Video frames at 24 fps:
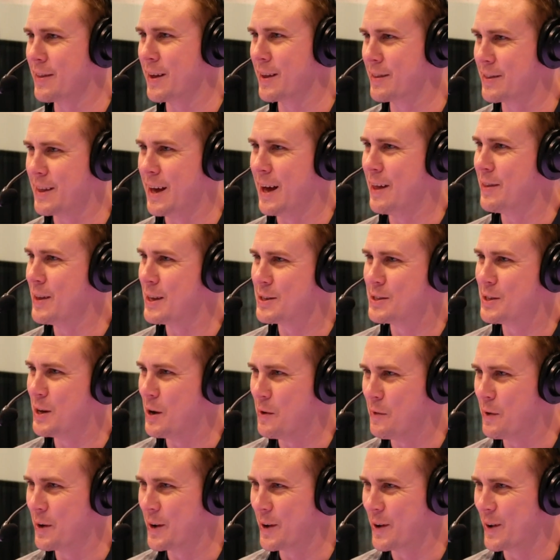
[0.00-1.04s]
like that. That's
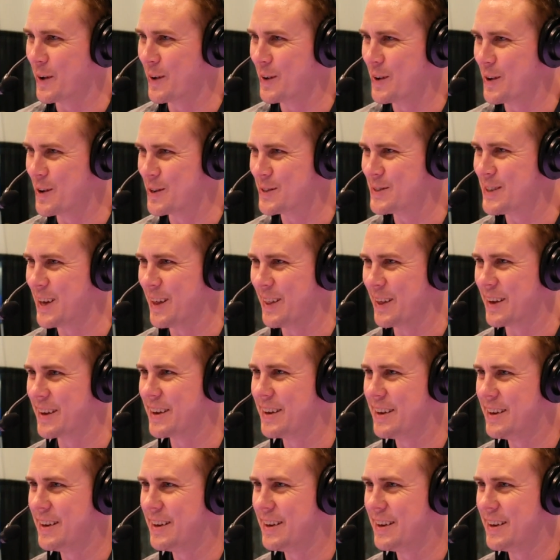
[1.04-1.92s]
not what you're selling.